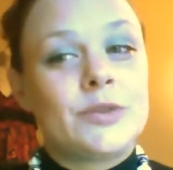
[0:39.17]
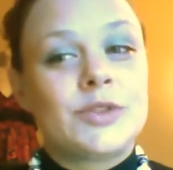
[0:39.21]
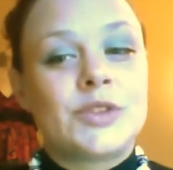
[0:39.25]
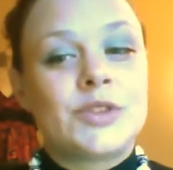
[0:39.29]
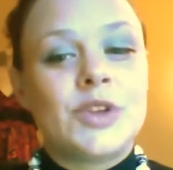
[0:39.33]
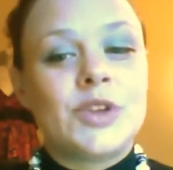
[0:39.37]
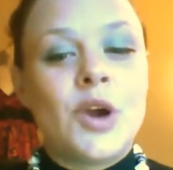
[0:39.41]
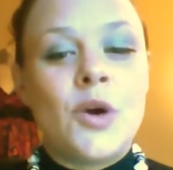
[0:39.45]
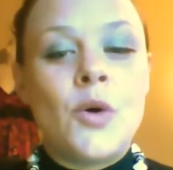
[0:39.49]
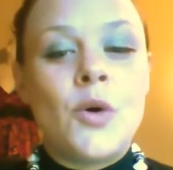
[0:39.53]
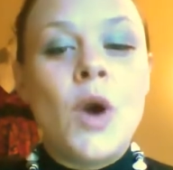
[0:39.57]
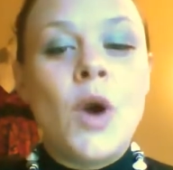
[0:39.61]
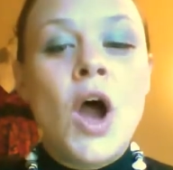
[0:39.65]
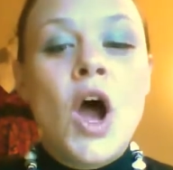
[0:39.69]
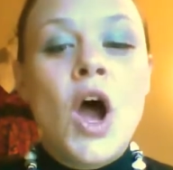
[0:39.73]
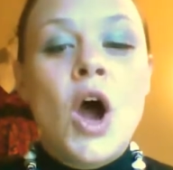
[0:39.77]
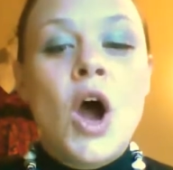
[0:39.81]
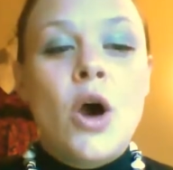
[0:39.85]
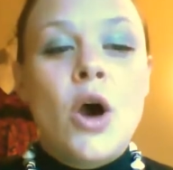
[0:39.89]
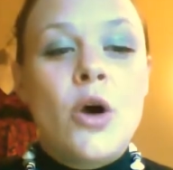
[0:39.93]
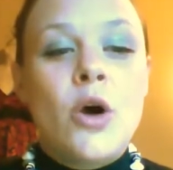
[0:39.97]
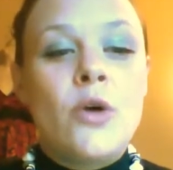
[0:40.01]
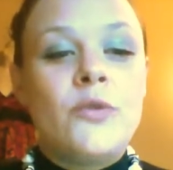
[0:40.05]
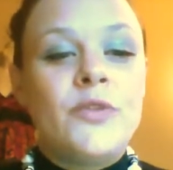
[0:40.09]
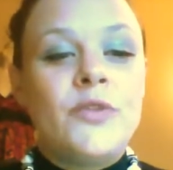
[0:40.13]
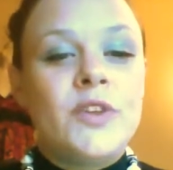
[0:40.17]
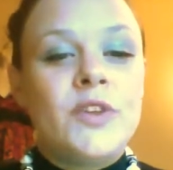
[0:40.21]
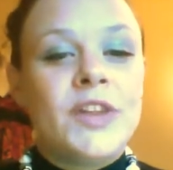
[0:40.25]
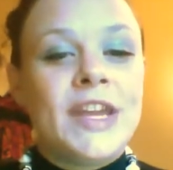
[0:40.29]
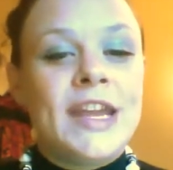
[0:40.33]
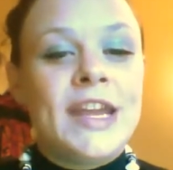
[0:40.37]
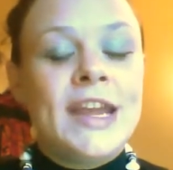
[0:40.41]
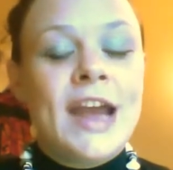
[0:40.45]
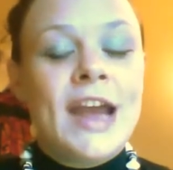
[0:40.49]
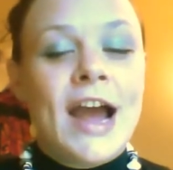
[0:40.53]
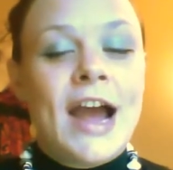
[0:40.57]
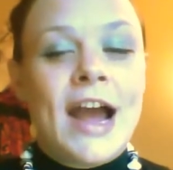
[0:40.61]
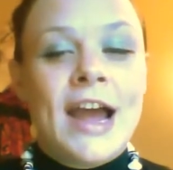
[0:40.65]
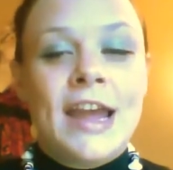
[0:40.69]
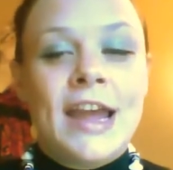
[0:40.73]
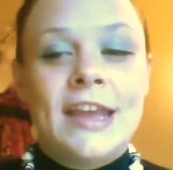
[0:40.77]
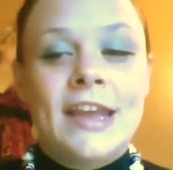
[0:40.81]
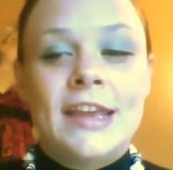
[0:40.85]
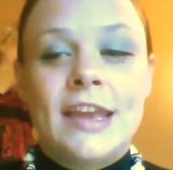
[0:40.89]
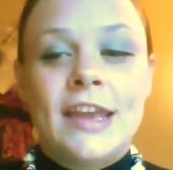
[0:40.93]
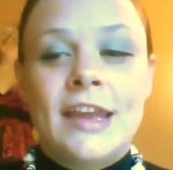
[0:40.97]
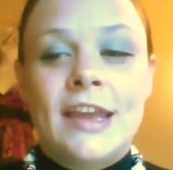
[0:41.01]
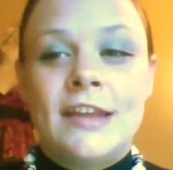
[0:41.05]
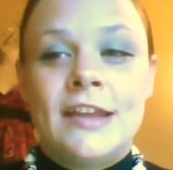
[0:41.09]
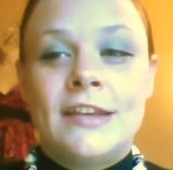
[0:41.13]
So hopefully I
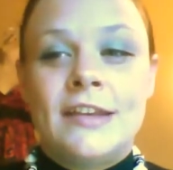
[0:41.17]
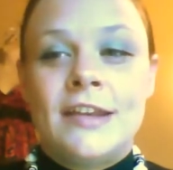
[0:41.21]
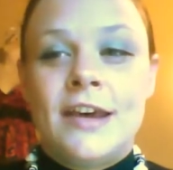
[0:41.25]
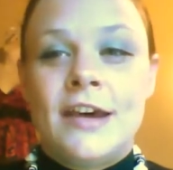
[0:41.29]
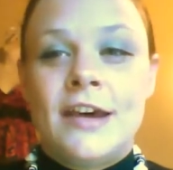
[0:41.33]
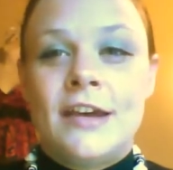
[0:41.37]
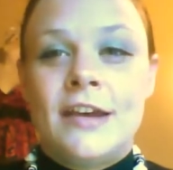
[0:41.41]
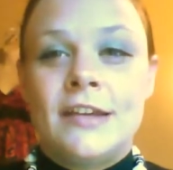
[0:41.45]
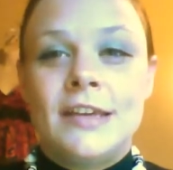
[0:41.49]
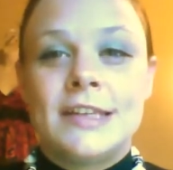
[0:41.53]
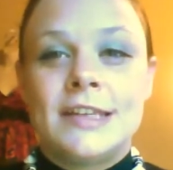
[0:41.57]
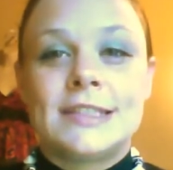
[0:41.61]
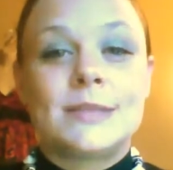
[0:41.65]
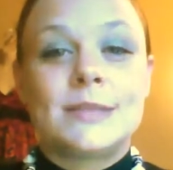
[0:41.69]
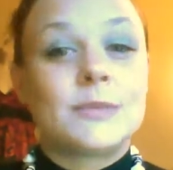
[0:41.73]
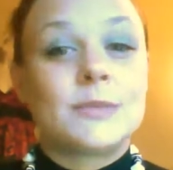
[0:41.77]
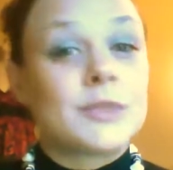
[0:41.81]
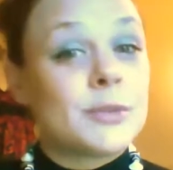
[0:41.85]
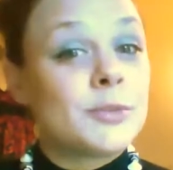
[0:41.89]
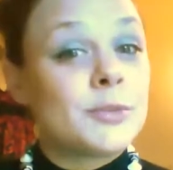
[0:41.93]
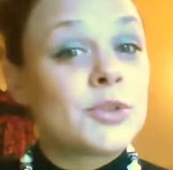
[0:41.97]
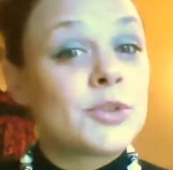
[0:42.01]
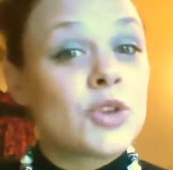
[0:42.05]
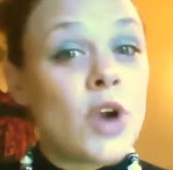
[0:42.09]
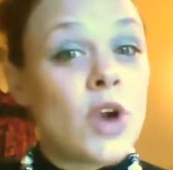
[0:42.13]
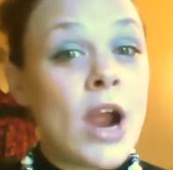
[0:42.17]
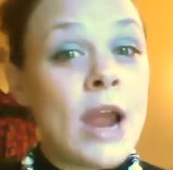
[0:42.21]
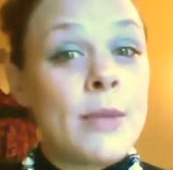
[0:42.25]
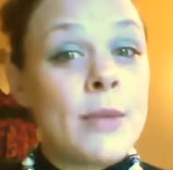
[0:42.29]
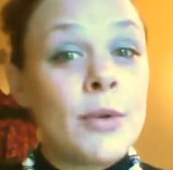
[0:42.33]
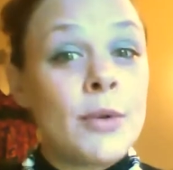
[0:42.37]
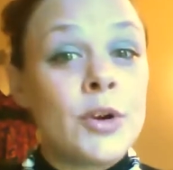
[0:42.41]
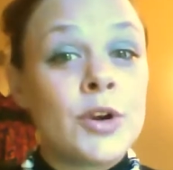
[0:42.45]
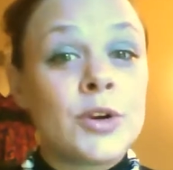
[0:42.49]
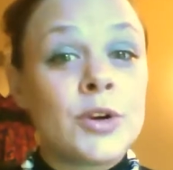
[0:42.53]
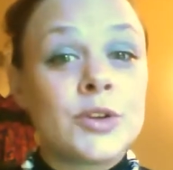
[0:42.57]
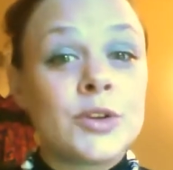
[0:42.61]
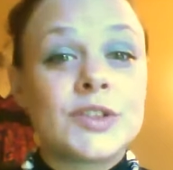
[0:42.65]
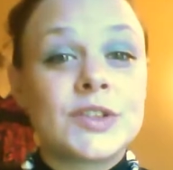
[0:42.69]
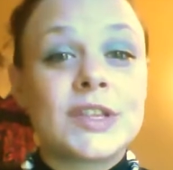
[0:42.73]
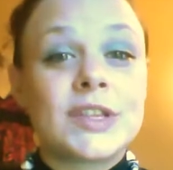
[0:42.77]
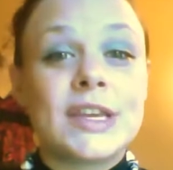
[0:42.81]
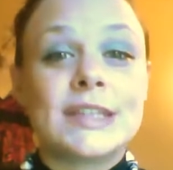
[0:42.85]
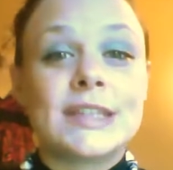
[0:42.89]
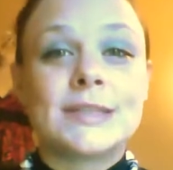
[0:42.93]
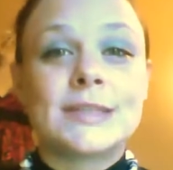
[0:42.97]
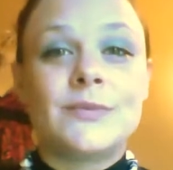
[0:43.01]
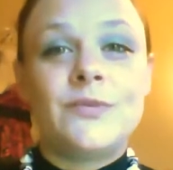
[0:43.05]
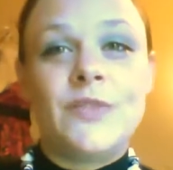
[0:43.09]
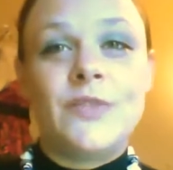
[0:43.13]
can get some subscribers,
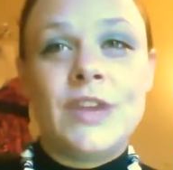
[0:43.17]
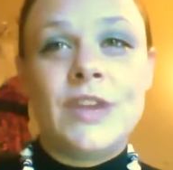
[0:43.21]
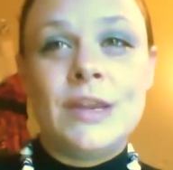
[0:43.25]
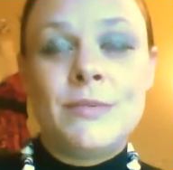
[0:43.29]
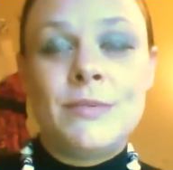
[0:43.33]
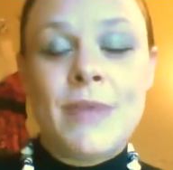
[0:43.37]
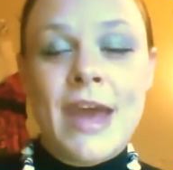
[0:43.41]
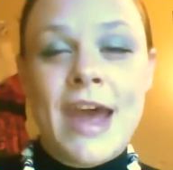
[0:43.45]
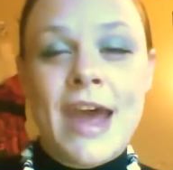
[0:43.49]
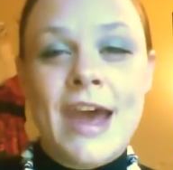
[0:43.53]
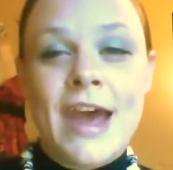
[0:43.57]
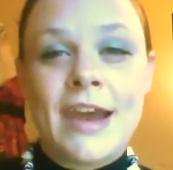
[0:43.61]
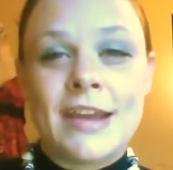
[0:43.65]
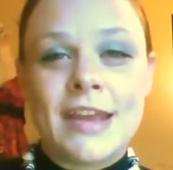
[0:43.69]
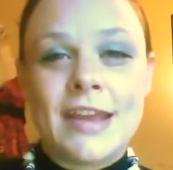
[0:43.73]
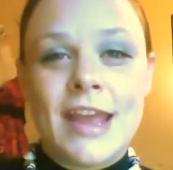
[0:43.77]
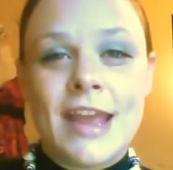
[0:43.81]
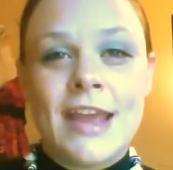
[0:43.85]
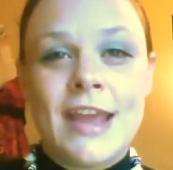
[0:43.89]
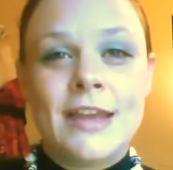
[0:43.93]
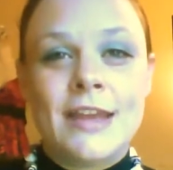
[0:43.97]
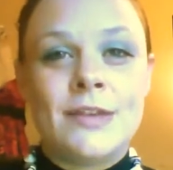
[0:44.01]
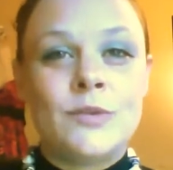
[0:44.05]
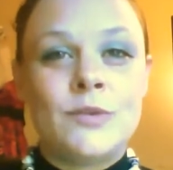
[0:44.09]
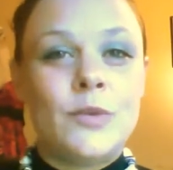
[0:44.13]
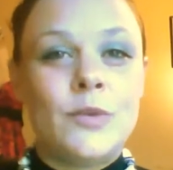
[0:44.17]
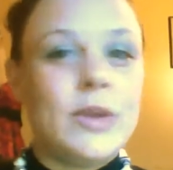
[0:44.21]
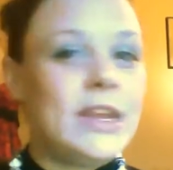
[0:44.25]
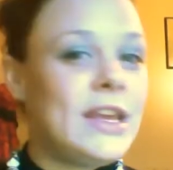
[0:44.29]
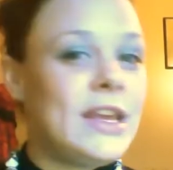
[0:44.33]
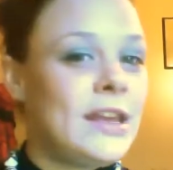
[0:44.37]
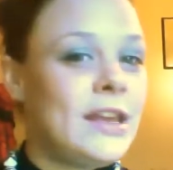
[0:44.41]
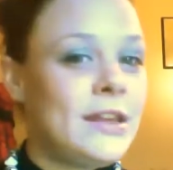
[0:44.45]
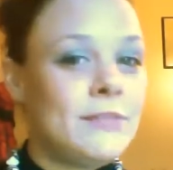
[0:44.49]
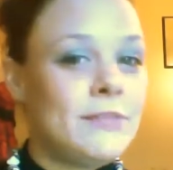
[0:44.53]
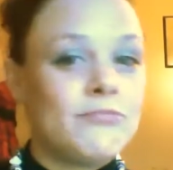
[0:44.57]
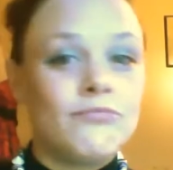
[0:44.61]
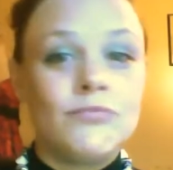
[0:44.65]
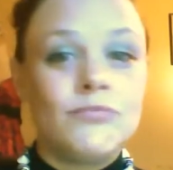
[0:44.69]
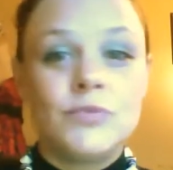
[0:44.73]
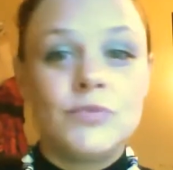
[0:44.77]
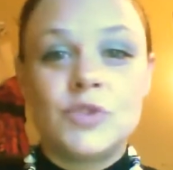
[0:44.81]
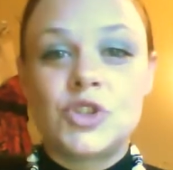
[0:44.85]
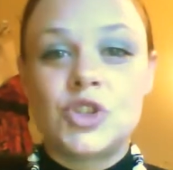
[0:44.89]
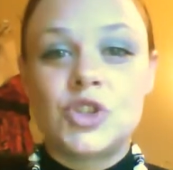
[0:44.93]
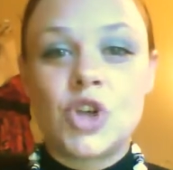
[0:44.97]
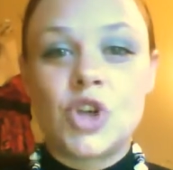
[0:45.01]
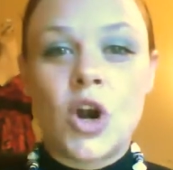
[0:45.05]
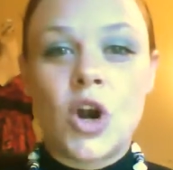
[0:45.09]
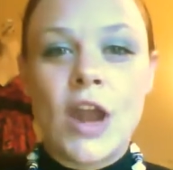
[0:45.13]
get some feedback, and we can
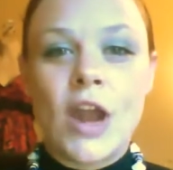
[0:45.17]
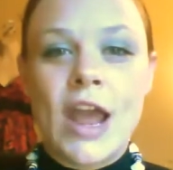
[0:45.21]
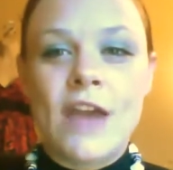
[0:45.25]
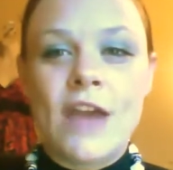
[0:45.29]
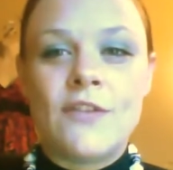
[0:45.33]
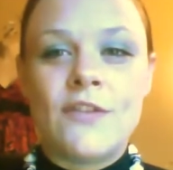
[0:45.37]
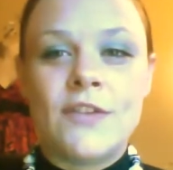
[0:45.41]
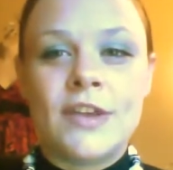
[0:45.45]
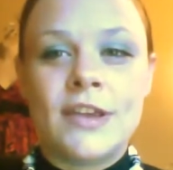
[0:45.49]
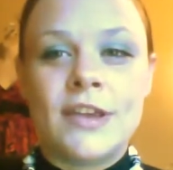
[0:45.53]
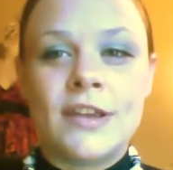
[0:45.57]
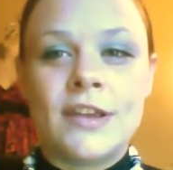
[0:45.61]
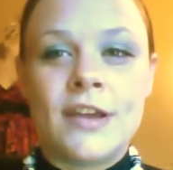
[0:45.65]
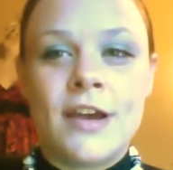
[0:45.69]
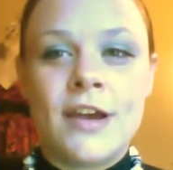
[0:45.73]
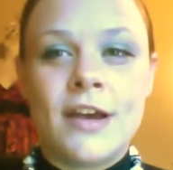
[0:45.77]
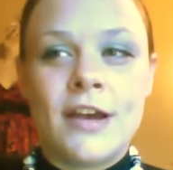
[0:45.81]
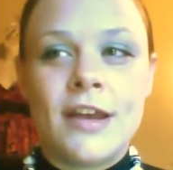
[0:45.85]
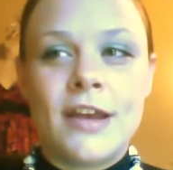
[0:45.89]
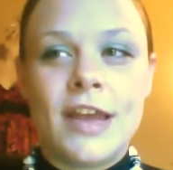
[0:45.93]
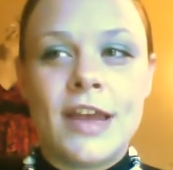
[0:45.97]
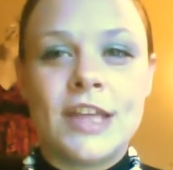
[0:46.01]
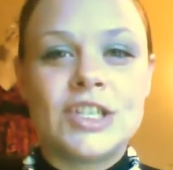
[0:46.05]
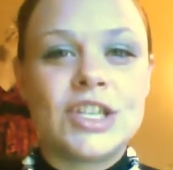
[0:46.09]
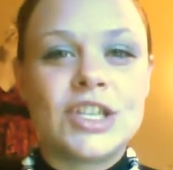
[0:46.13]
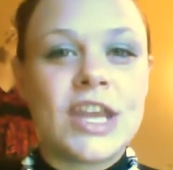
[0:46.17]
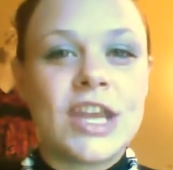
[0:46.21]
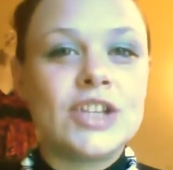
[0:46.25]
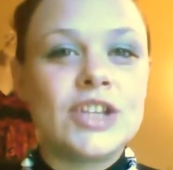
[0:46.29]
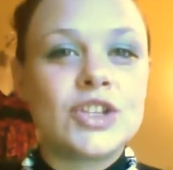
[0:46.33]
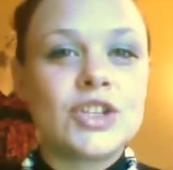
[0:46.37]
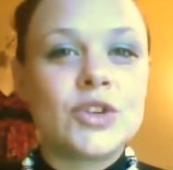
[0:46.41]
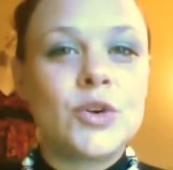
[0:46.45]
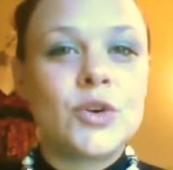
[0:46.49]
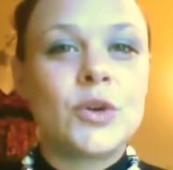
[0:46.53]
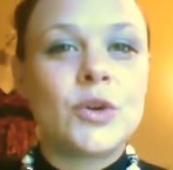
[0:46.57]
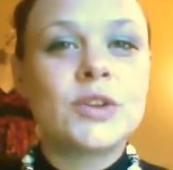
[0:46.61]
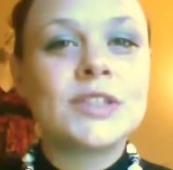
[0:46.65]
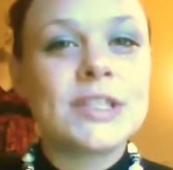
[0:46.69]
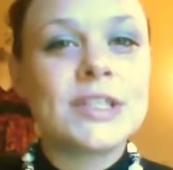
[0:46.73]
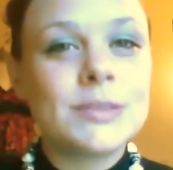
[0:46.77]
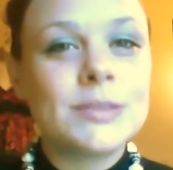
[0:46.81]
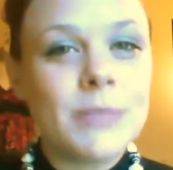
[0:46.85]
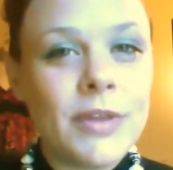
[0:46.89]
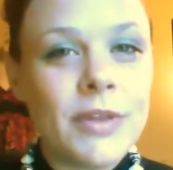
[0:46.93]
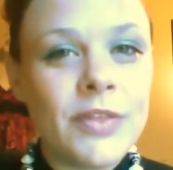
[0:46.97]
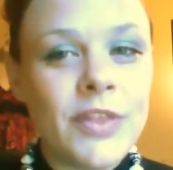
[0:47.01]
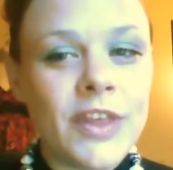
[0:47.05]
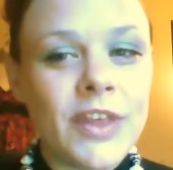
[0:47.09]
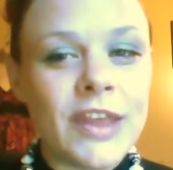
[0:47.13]
start having education courses
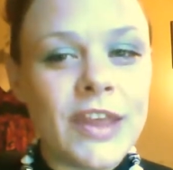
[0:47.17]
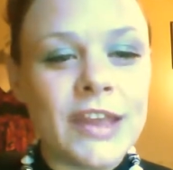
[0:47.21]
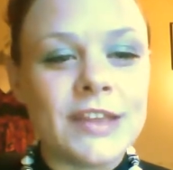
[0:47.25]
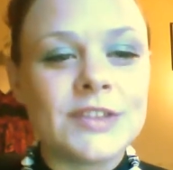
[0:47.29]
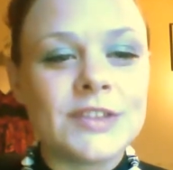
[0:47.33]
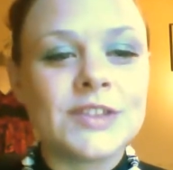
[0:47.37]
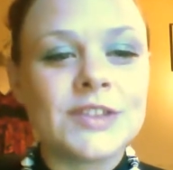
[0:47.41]
monthly.